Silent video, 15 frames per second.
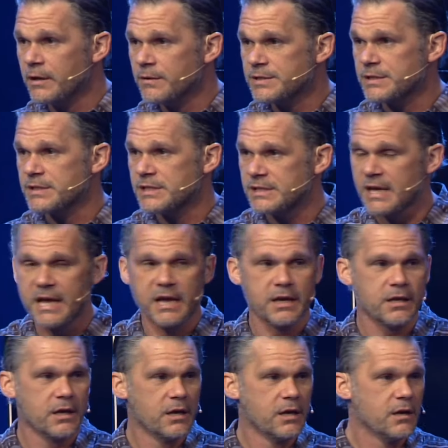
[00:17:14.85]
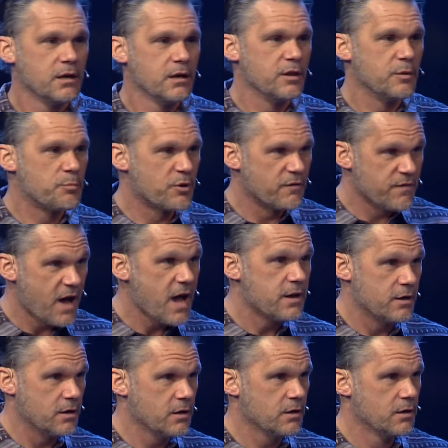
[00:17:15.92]
It was instead the
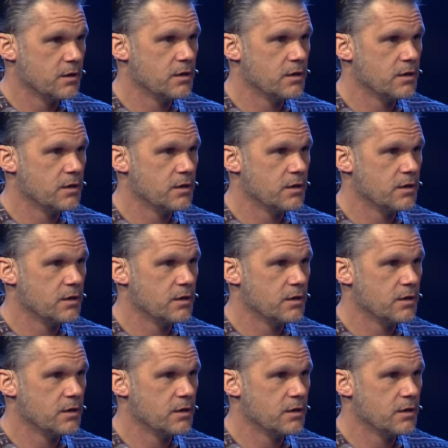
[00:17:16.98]
provider.